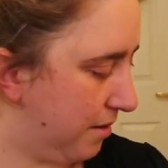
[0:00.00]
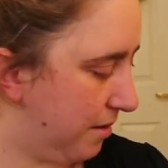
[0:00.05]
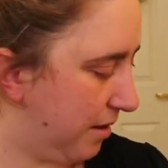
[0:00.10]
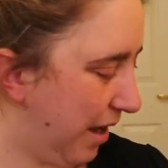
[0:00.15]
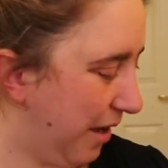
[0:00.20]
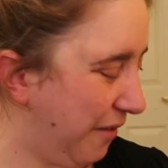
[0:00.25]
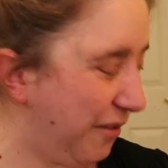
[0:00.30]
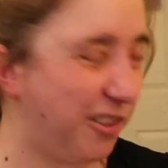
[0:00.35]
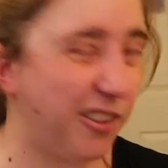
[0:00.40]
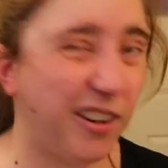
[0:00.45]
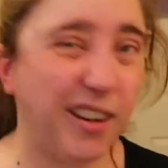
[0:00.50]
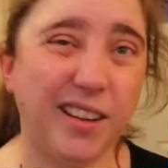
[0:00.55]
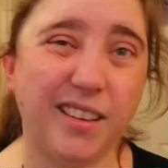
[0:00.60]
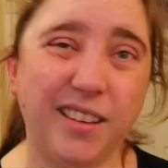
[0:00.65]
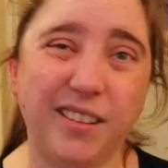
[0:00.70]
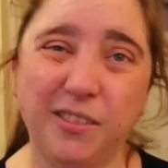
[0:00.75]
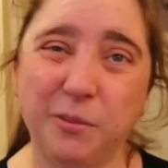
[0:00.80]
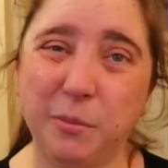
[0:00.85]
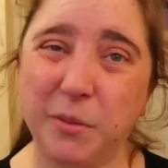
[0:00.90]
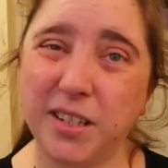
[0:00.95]
haven't got
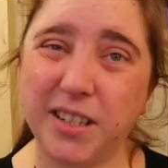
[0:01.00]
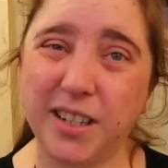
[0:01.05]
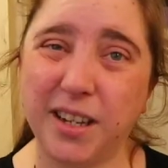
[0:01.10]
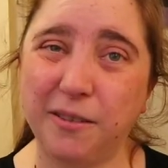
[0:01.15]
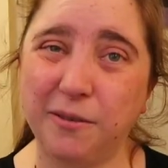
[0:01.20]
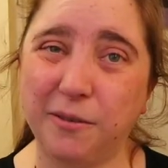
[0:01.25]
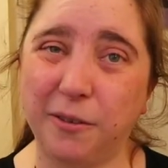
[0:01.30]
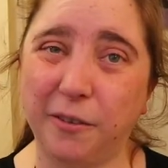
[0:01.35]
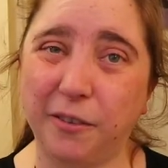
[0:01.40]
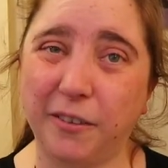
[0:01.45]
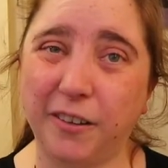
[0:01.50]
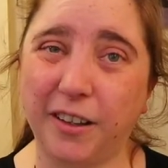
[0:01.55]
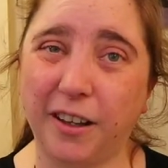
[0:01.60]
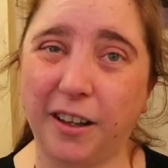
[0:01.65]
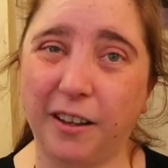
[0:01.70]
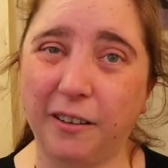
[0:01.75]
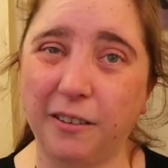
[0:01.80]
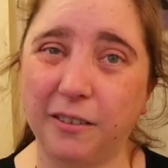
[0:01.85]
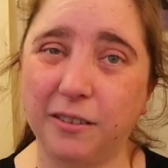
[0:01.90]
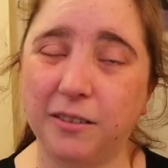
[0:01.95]
anything for myself on the
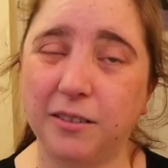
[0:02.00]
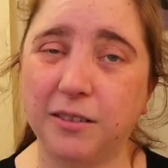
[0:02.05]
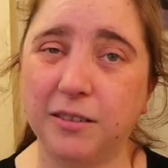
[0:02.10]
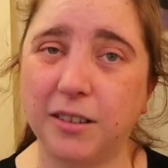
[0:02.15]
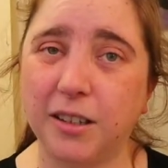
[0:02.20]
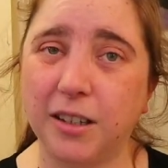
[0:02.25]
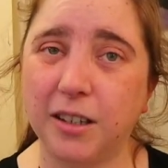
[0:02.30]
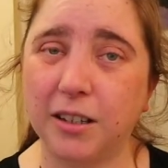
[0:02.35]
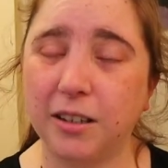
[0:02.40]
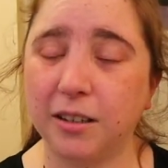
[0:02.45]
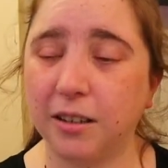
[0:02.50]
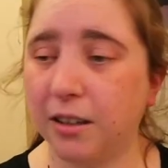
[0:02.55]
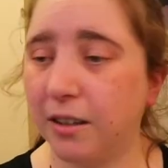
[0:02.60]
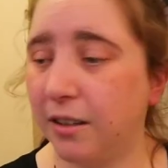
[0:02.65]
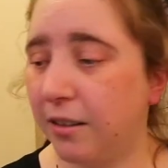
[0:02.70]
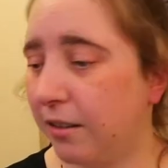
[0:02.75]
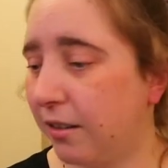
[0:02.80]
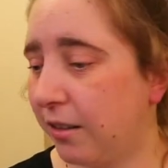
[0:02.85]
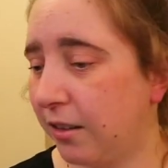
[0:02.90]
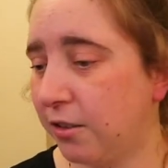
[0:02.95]
go
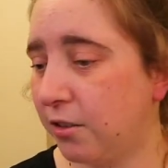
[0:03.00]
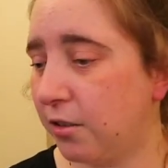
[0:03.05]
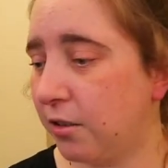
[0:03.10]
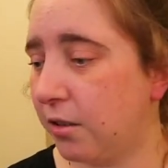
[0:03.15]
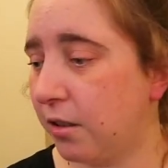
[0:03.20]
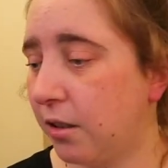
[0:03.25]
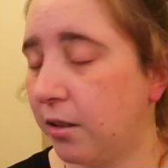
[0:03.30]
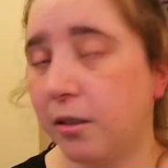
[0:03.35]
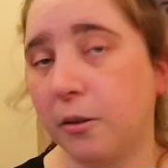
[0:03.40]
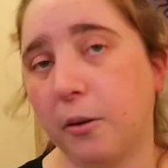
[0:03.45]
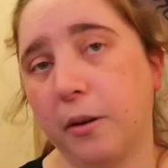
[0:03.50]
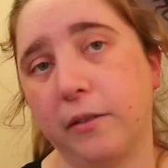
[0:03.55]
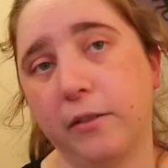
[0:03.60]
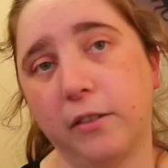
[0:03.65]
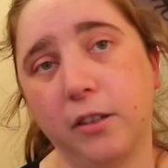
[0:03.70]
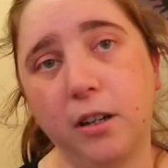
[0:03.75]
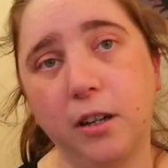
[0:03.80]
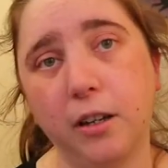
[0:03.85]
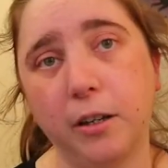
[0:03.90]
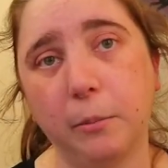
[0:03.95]
because I don't have
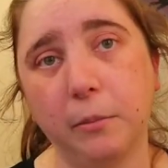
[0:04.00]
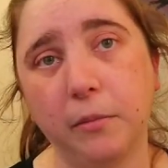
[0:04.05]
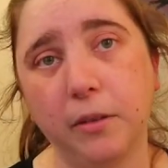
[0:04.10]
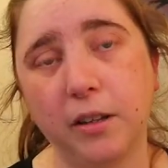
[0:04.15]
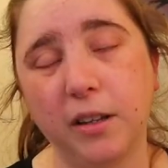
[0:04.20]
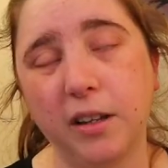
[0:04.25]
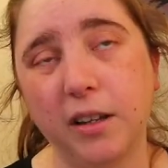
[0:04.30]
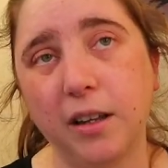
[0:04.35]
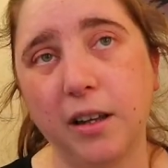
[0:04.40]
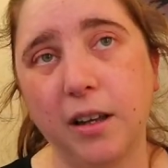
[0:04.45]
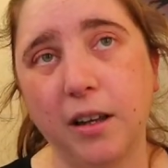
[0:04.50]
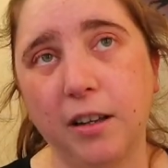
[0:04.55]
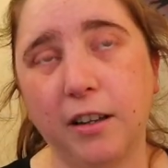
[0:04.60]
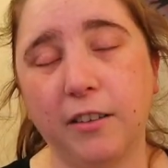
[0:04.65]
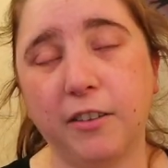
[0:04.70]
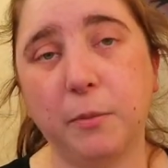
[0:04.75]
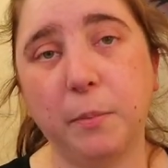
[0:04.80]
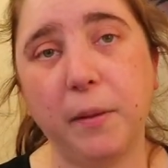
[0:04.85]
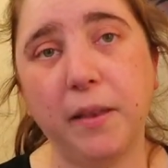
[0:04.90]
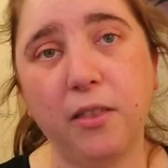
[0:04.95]
time. I
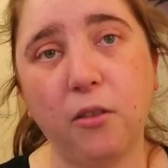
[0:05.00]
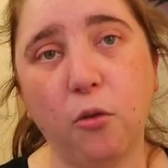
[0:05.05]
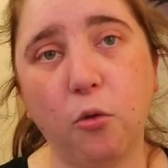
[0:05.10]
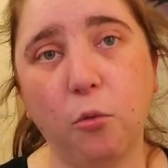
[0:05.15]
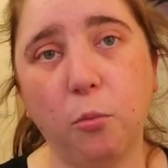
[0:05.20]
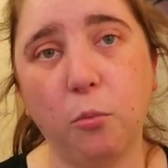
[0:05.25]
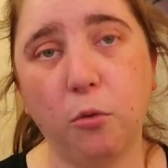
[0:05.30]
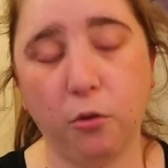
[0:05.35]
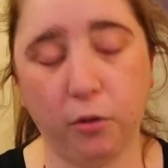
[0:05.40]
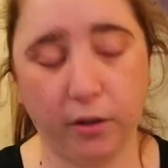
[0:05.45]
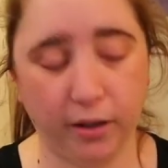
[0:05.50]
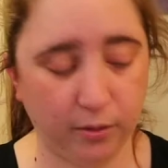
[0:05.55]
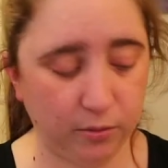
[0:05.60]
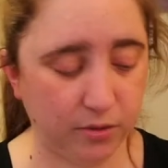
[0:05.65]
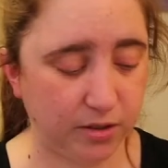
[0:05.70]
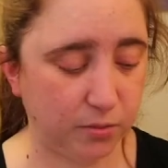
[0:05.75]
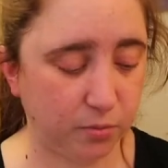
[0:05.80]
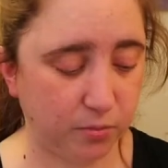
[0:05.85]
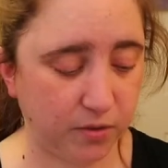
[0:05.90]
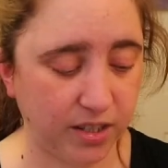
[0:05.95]
spent all morning,
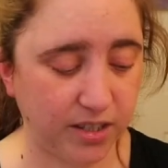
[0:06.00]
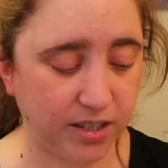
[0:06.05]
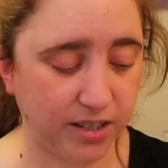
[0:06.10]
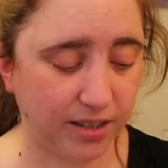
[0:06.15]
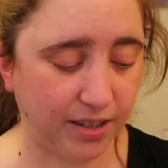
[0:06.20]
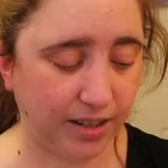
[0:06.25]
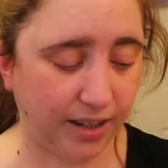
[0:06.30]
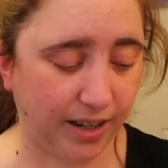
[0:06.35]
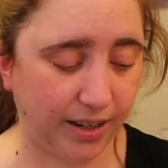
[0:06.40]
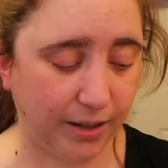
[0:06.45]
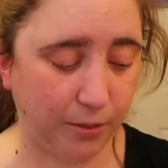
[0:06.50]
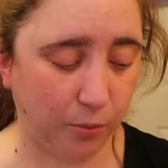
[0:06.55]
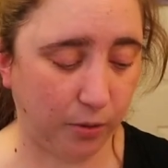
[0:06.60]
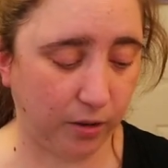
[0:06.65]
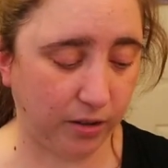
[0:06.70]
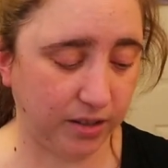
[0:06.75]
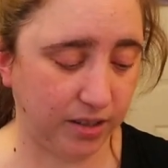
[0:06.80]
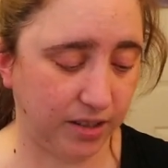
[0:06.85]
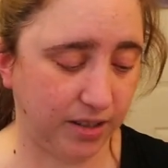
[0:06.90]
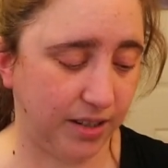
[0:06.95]
this is a late
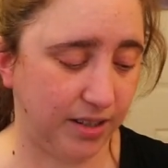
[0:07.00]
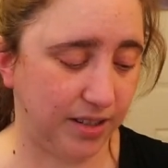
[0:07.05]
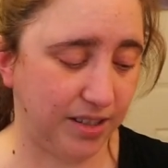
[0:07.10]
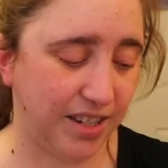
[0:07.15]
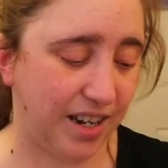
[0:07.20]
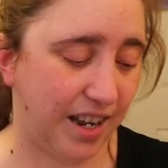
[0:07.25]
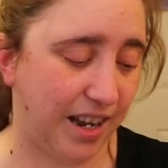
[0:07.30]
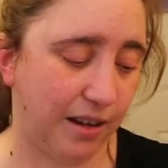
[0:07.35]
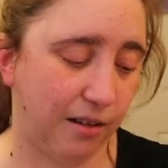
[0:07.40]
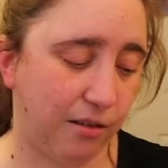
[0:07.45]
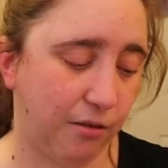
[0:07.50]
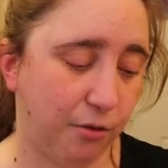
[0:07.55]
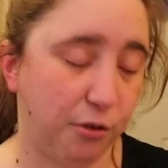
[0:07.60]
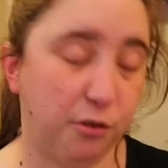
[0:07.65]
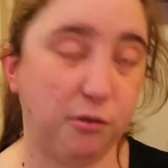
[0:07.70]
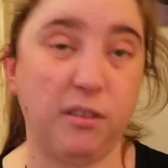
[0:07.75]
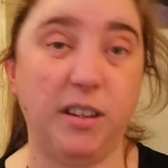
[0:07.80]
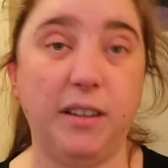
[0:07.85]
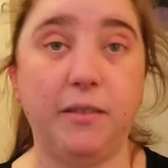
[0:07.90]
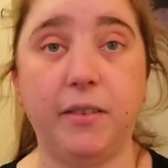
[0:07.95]
one because it's now
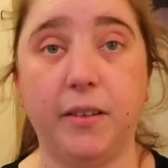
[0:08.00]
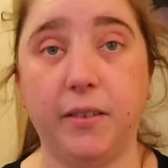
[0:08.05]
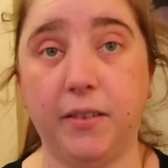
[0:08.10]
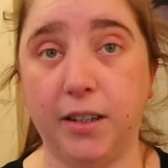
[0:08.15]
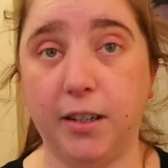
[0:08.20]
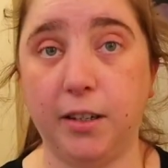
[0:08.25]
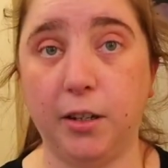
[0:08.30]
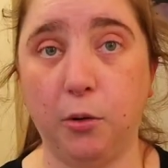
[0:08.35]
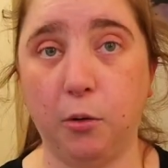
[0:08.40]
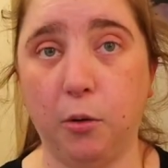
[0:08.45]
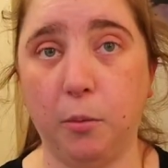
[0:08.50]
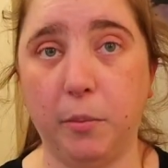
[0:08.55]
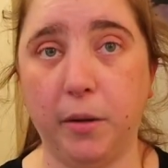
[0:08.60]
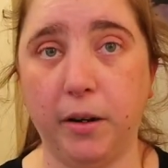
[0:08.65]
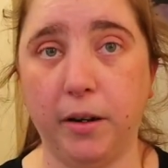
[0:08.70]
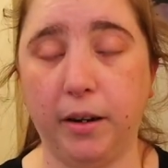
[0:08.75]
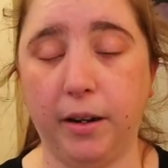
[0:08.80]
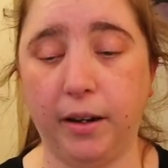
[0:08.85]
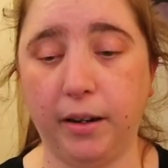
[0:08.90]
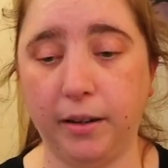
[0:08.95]
3:52 on
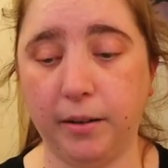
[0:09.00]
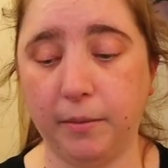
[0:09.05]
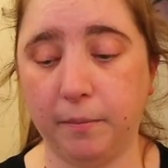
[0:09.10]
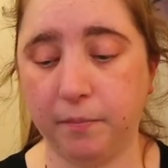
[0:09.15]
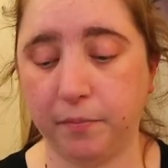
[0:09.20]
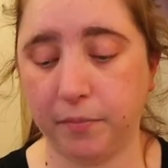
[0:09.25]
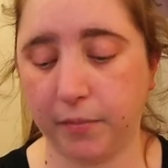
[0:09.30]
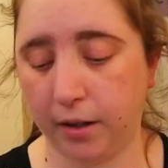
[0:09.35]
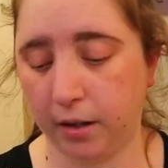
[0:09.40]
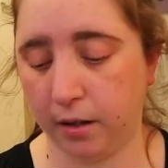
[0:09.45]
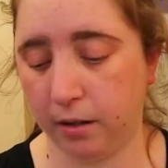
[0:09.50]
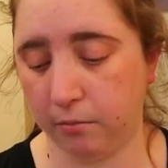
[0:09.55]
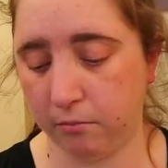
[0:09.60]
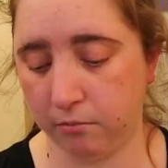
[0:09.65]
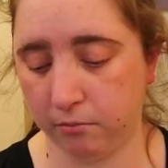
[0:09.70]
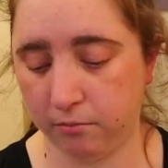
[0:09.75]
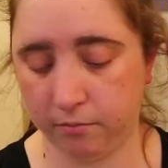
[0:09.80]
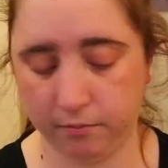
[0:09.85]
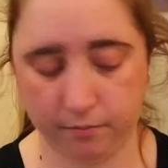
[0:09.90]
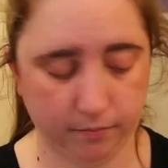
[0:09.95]
Monday.
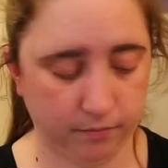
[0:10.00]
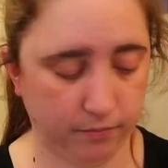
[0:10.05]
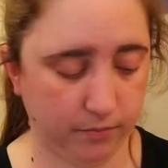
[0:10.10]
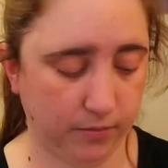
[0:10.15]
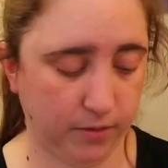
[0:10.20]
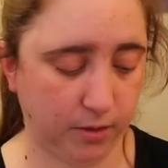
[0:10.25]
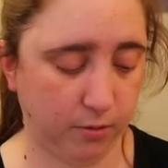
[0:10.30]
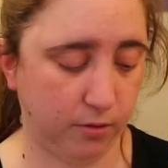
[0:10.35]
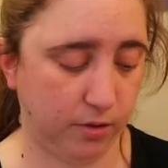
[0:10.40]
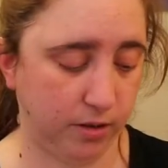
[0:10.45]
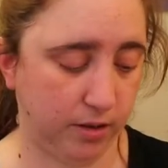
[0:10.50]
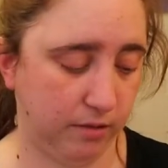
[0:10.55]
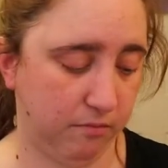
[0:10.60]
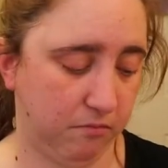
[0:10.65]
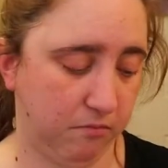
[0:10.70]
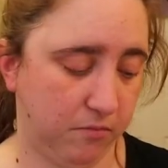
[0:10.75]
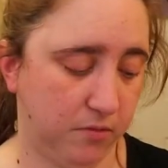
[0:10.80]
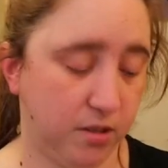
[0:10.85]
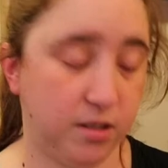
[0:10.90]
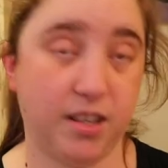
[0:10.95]
What is it?
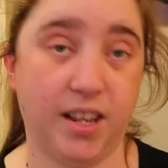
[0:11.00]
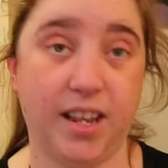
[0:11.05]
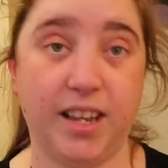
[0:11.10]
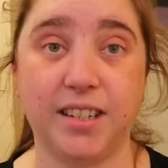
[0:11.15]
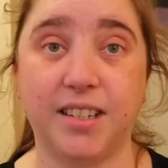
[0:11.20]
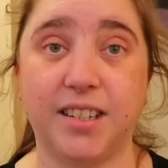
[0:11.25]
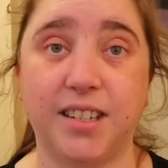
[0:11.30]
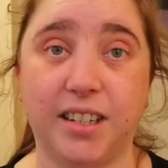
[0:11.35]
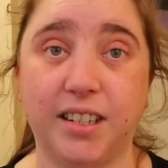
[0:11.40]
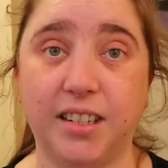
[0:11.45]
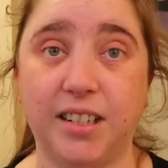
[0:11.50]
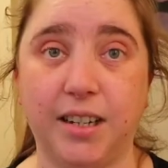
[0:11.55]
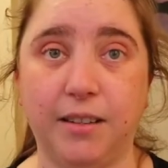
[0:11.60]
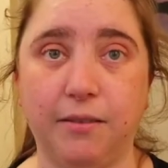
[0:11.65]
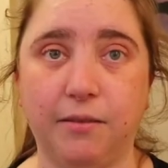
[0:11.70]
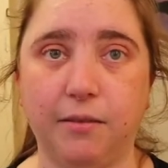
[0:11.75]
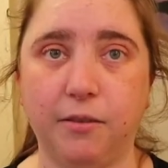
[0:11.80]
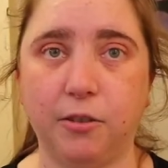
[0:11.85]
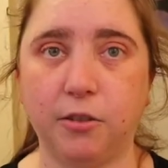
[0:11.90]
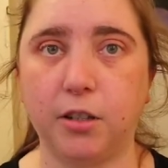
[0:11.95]
It's the
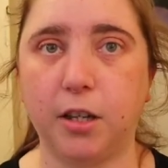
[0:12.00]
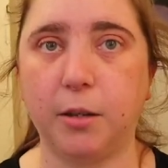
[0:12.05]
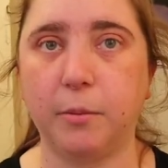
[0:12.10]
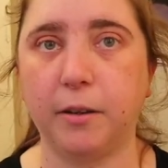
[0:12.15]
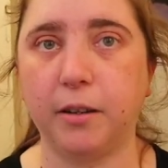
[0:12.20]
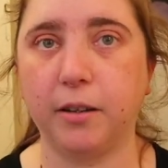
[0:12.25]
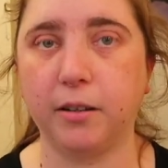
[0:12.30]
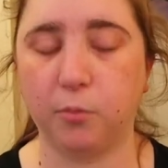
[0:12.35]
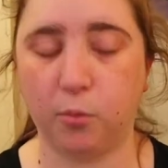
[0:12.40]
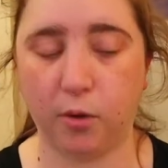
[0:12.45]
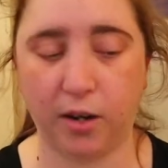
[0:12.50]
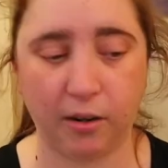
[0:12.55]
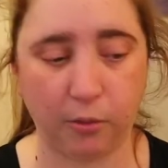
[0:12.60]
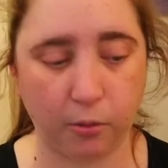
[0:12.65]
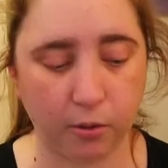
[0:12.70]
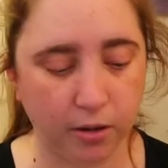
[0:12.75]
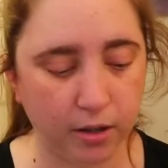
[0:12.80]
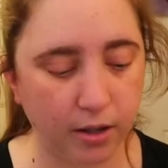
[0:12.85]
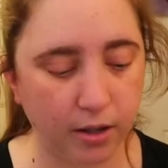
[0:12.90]
16th of October. Wow.